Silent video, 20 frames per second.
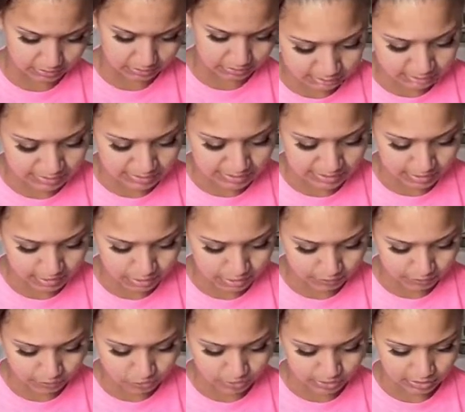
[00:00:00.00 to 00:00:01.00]
Someone said half
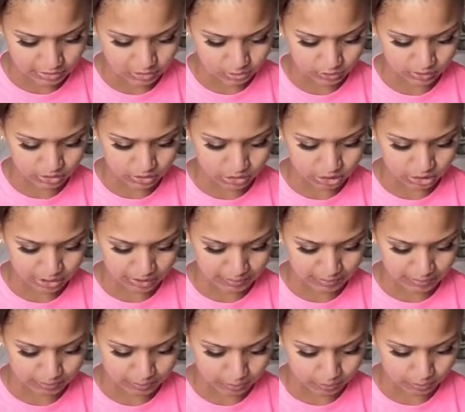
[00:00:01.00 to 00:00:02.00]
undress is always a shame
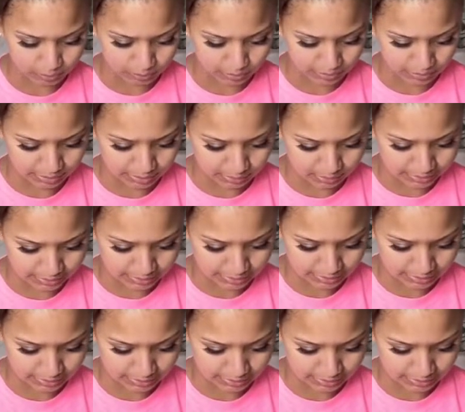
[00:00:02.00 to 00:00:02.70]
in porn when they wear